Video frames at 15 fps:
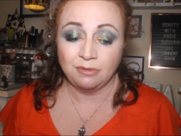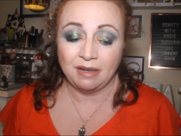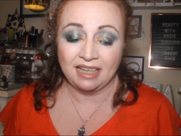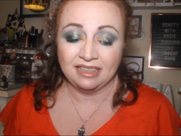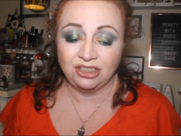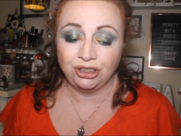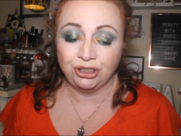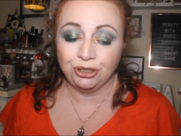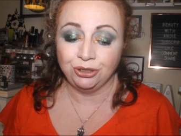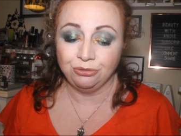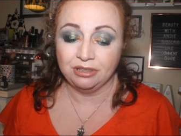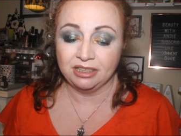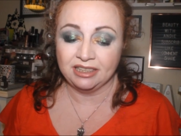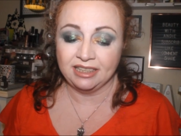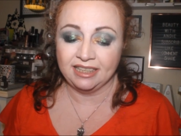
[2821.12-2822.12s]
so I
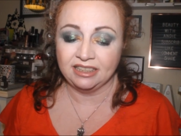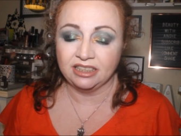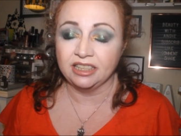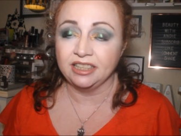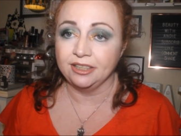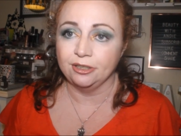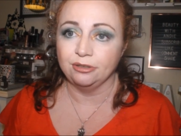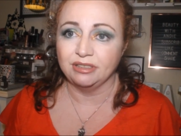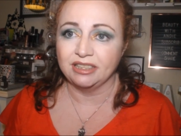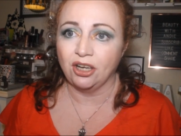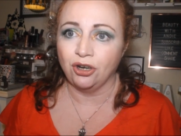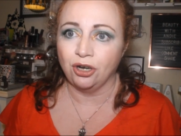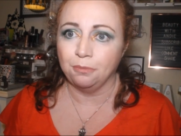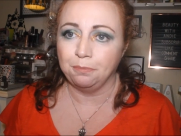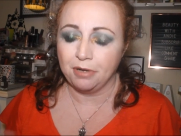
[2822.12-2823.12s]
do need to use
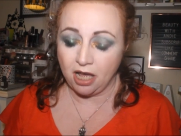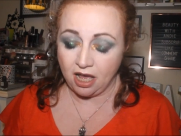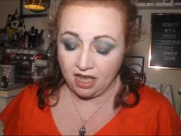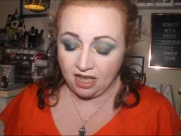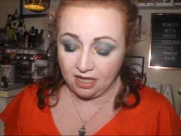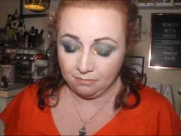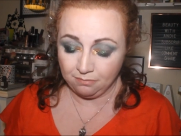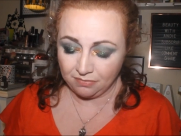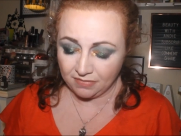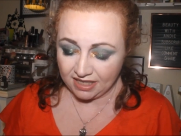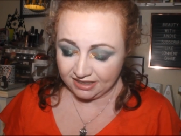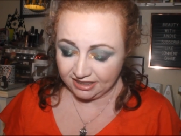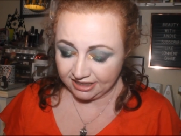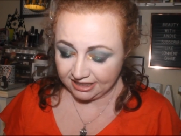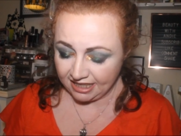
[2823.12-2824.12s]
it up. Um,
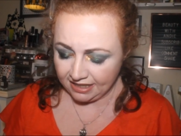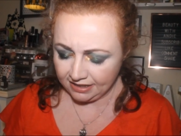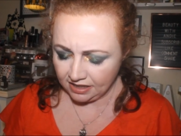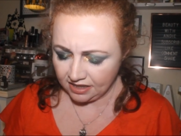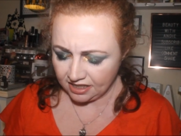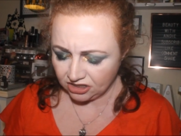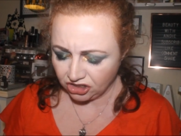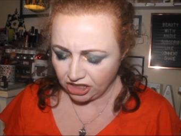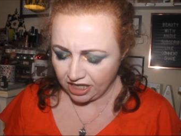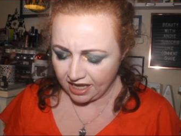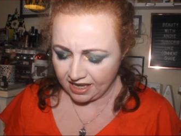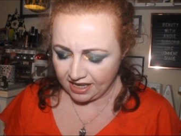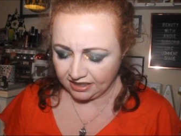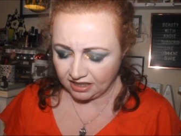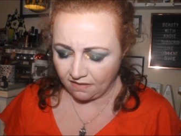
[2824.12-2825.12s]
it's in the
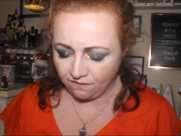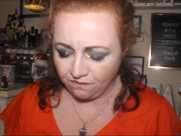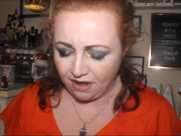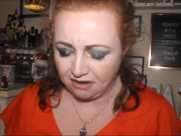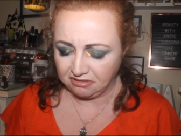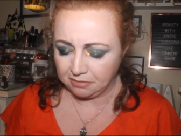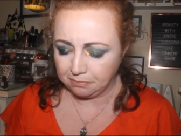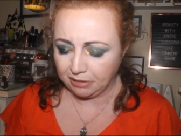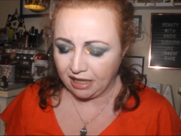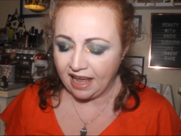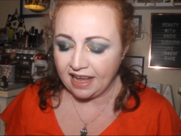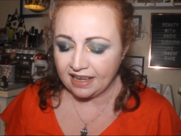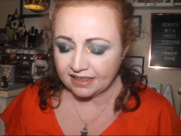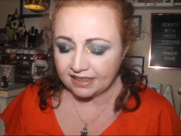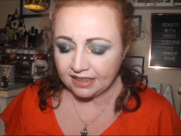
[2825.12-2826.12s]
shade Very
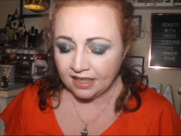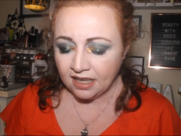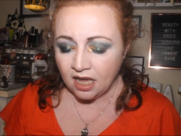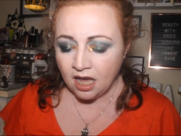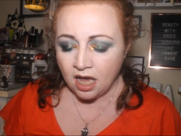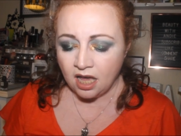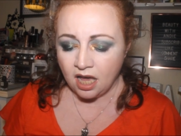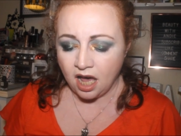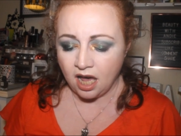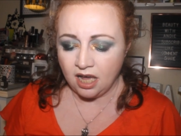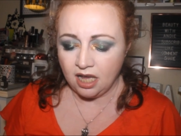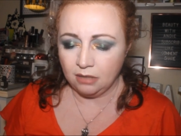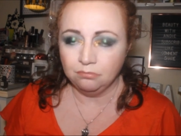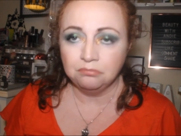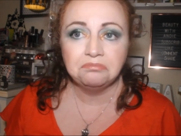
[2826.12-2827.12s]
Black,
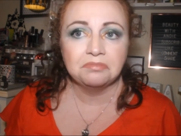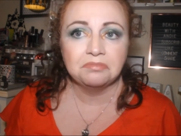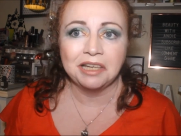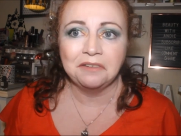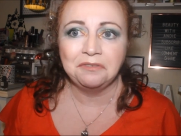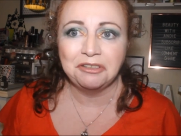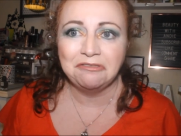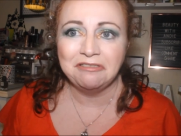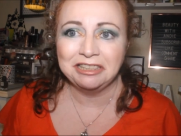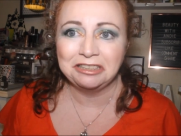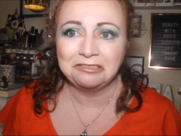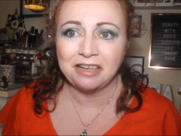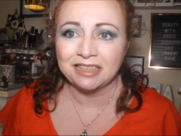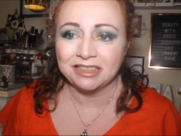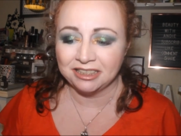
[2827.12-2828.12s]
um, if you're
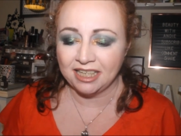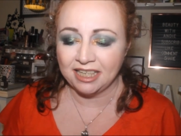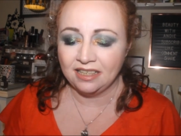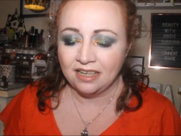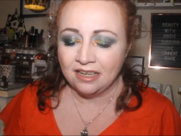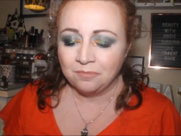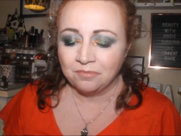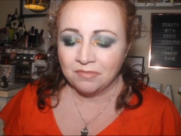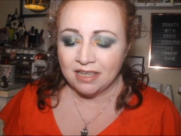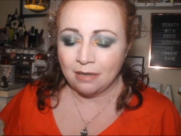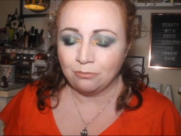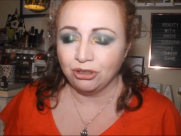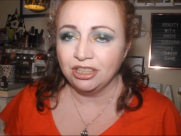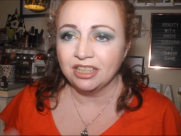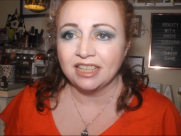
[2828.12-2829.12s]
interested.
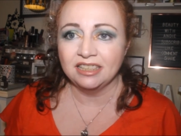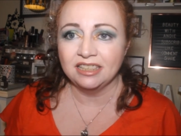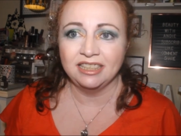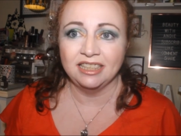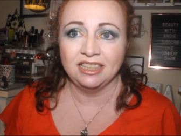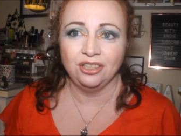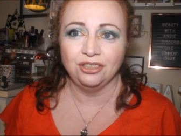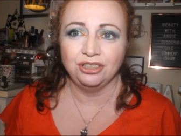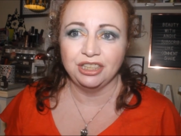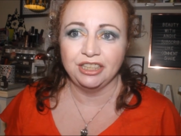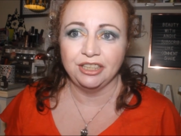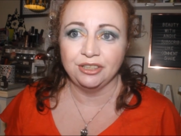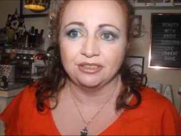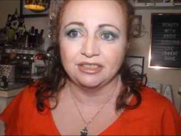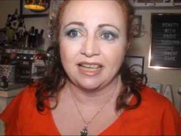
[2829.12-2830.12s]
I'm going to continue to
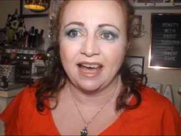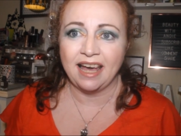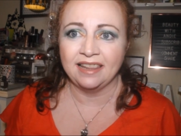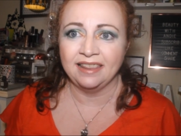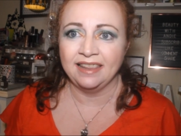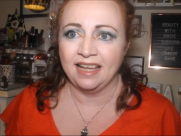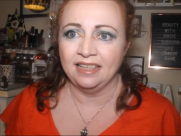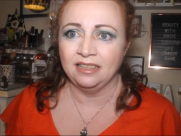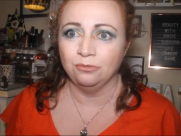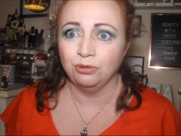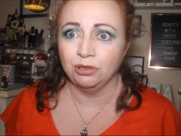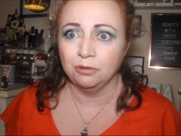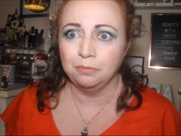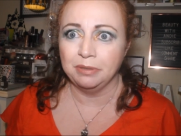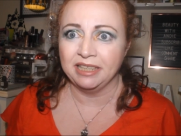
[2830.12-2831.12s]
use it and then
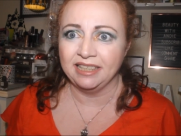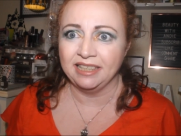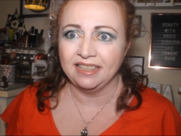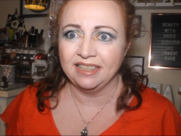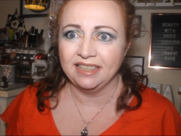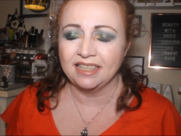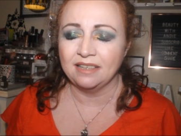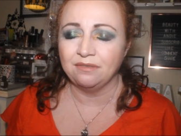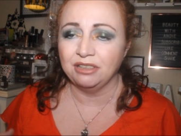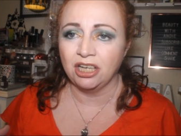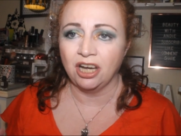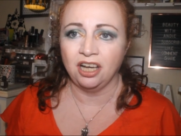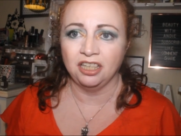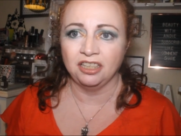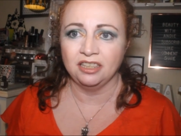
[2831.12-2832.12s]
we'll be giving
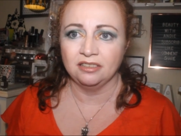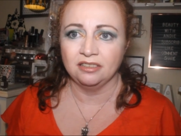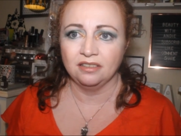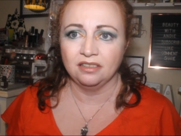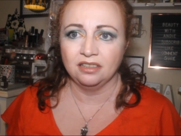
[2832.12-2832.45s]
our